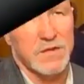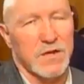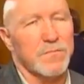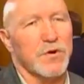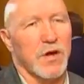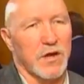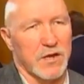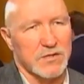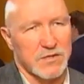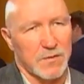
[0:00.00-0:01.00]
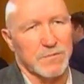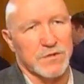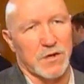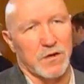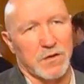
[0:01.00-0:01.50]
The embryonic stem
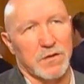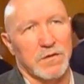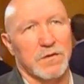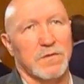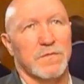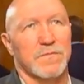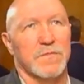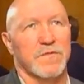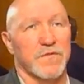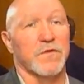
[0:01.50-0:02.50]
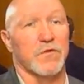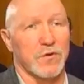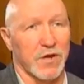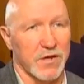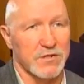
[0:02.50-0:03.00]
cell
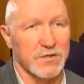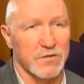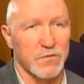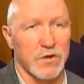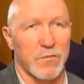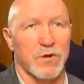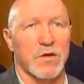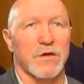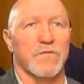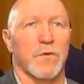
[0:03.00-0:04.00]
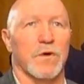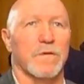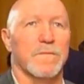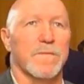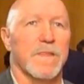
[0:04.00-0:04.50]
fervor, I guess is the word I'm looking for,
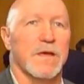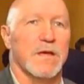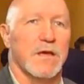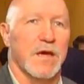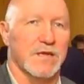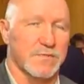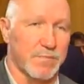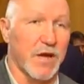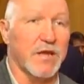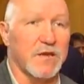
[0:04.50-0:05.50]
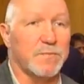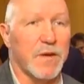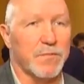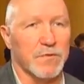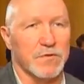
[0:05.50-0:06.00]
has blinded
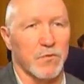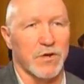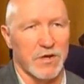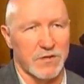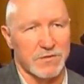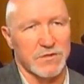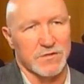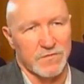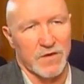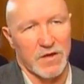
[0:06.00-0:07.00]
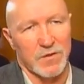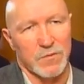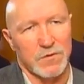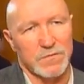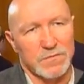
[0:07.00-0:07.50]
people to what else is
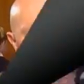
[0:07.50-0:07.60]
available.